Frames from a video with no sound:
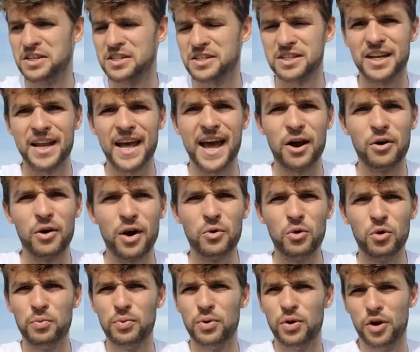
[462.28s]
So now I
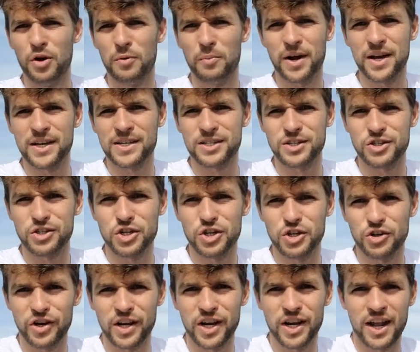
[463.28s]
will put my
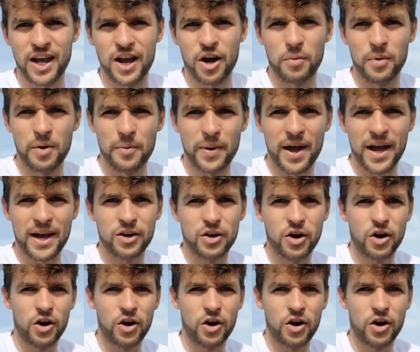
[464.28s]
Centurion helmet back